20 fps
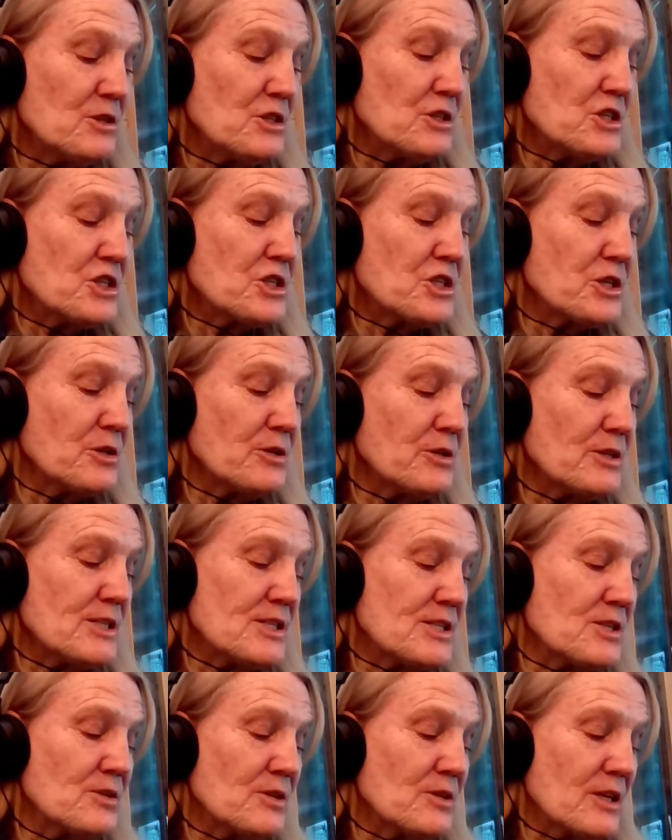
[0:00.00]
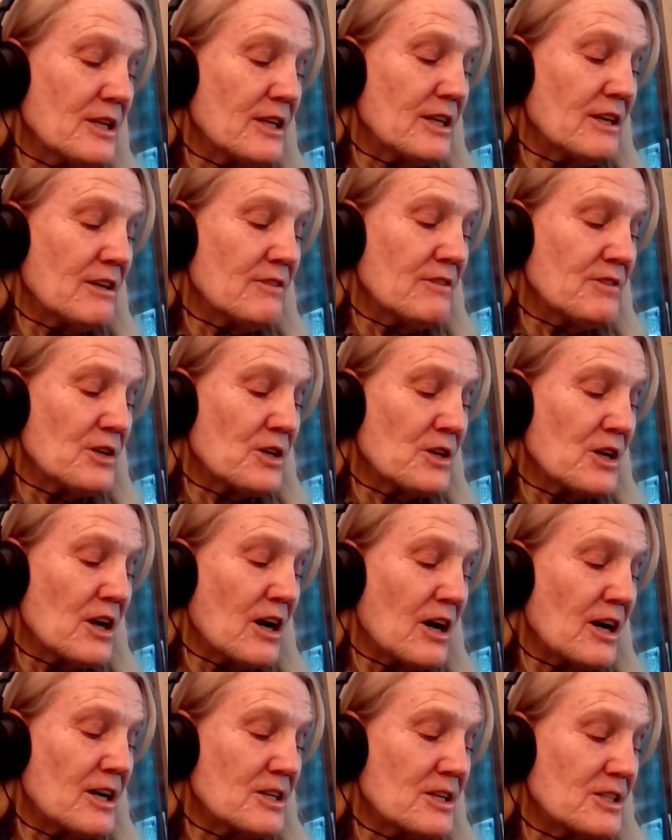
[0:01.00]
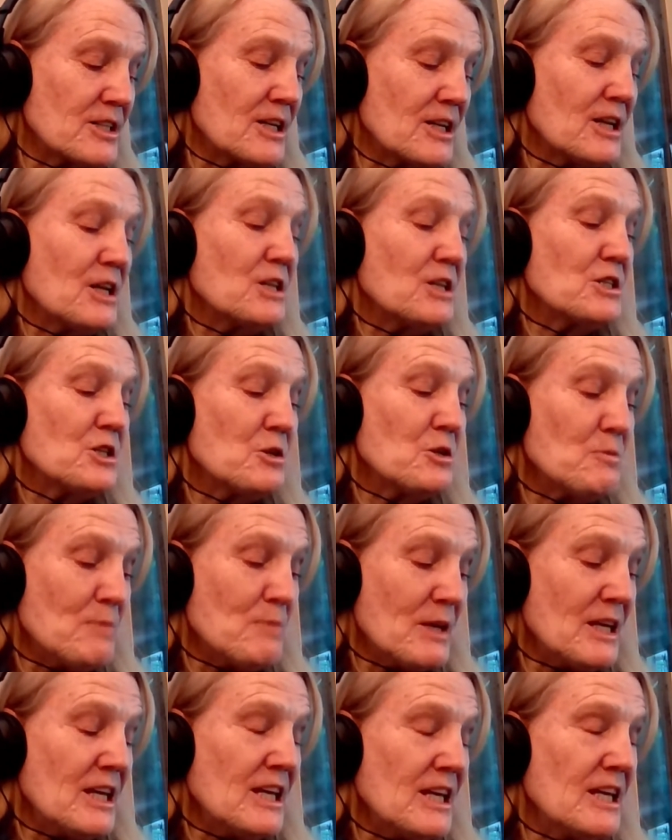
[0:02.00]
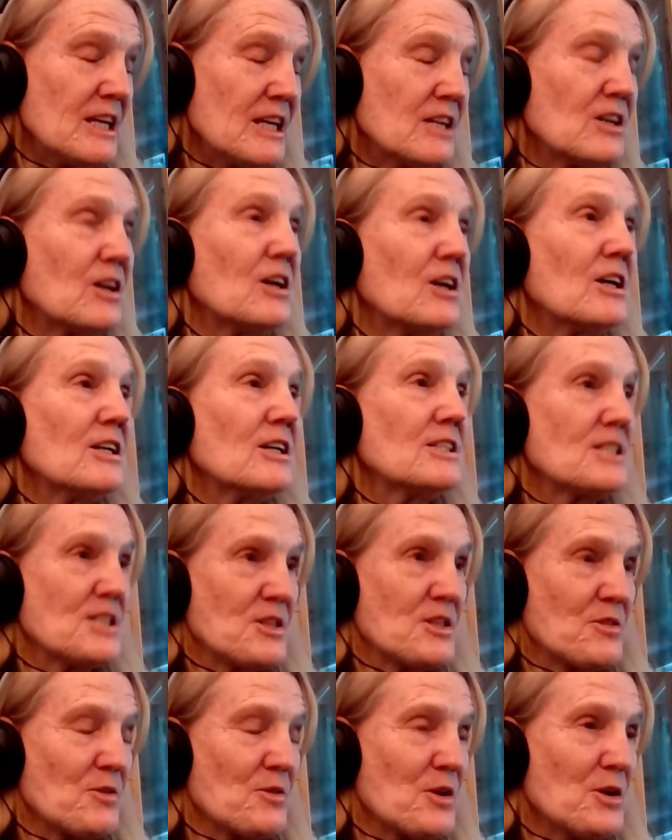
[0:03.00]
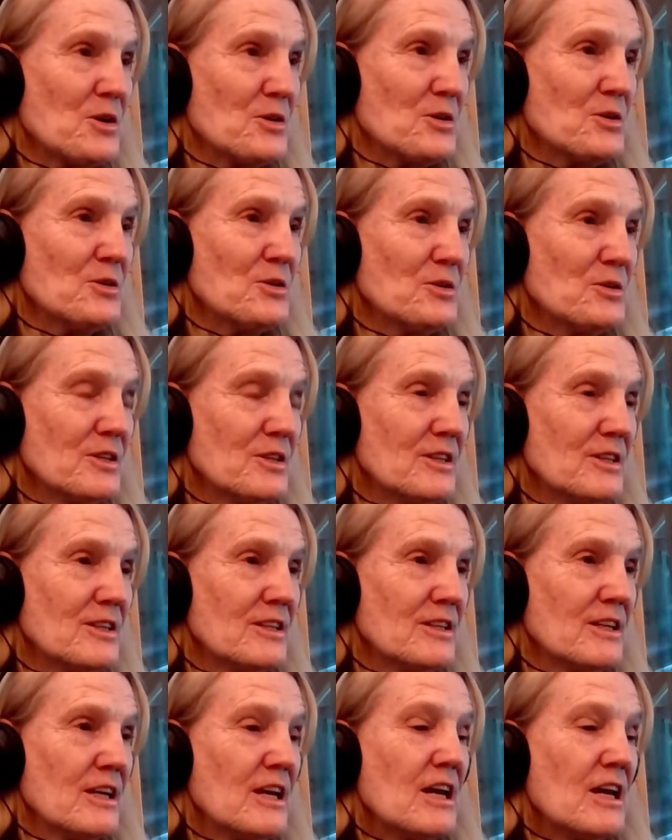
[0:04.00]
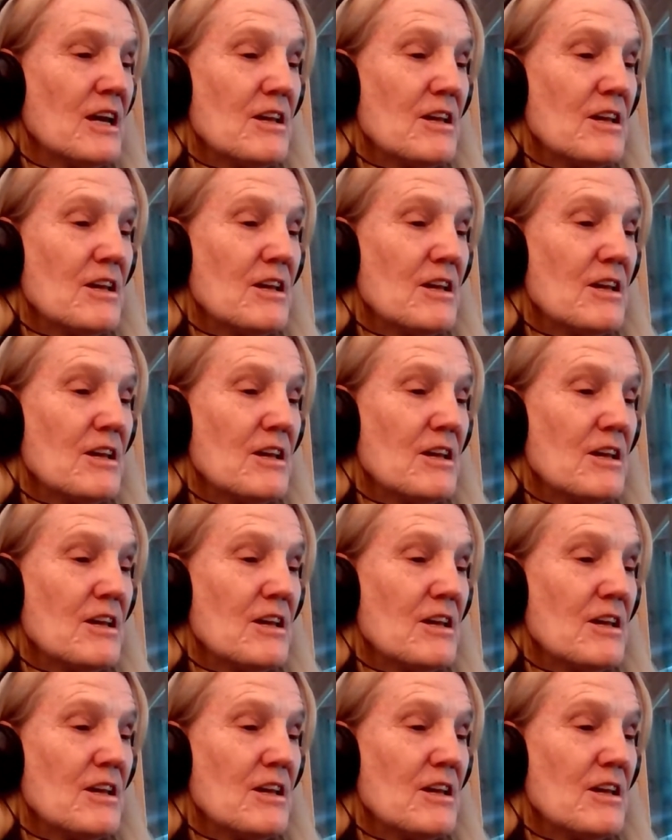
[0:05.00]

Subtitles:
you choose to give your heart to be God's throne,